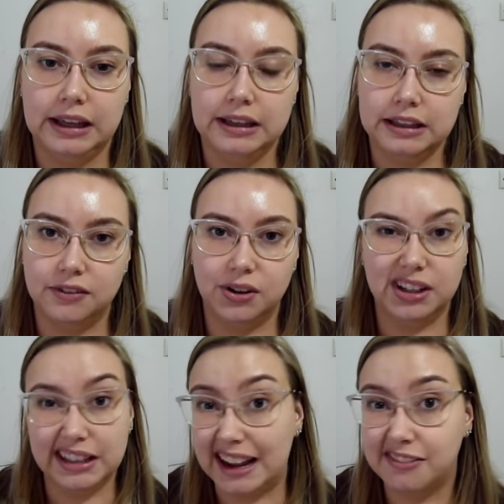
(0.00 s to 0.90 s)
give you a
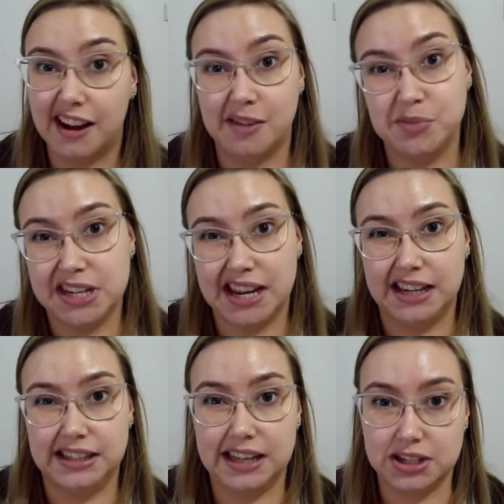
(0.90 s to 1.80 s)
life update,
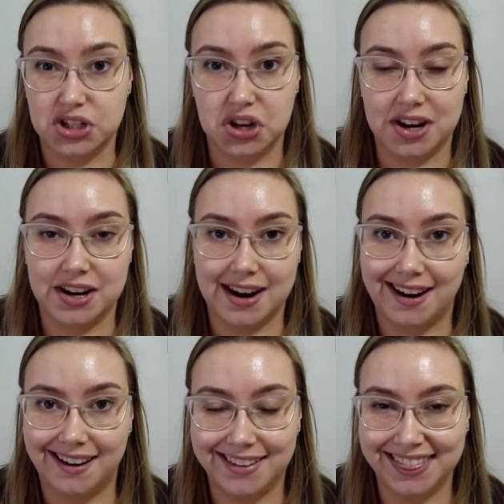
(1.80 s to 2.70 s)
let you know
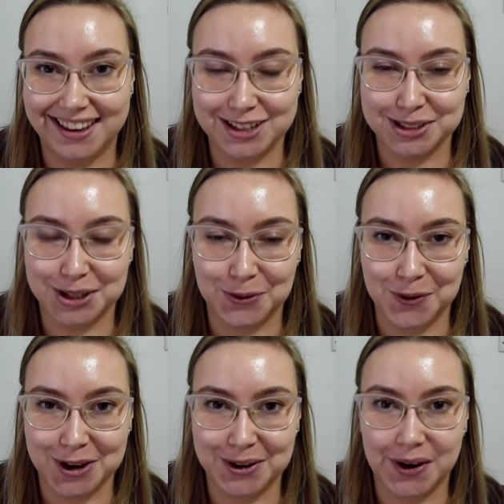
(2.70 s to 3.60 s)
how things
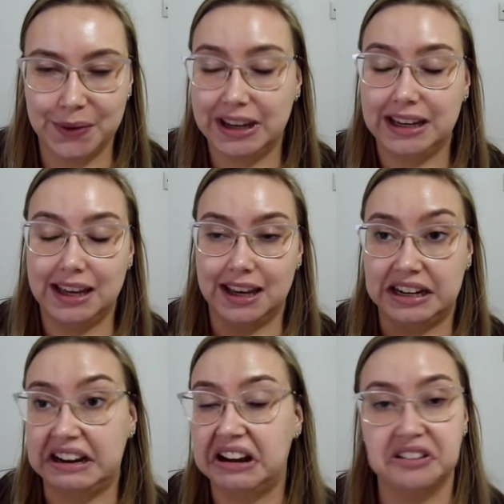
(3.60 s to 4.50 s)
were going and
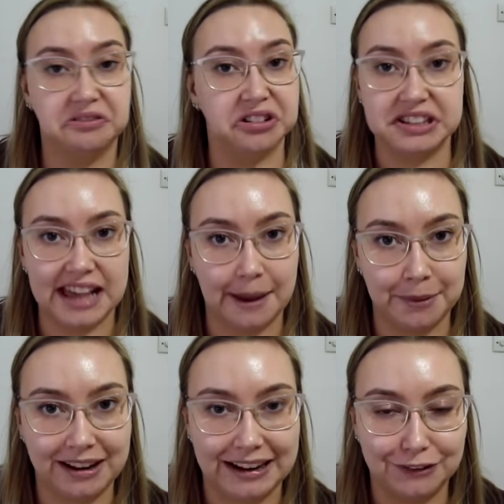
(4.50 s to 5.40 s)
kind of what's
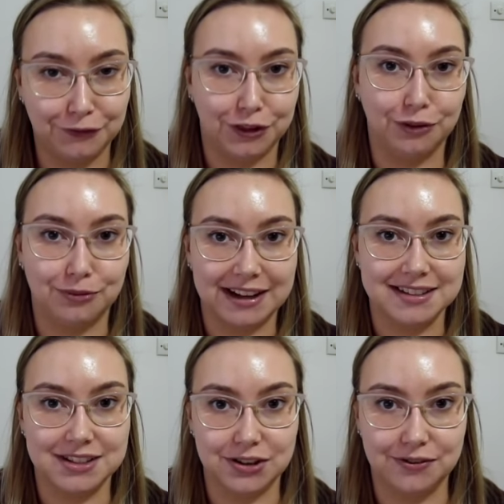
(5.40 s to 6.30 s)
happening for the
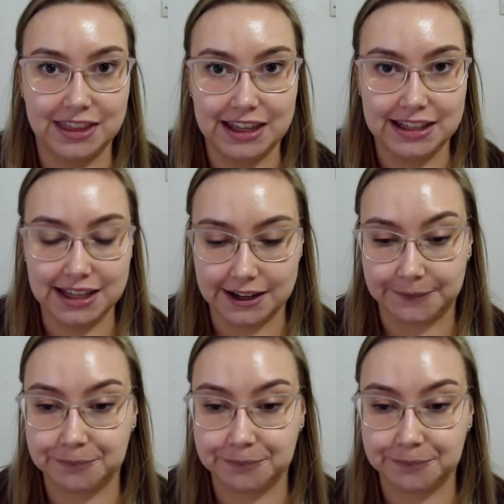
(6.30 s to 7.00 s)
rest of the year.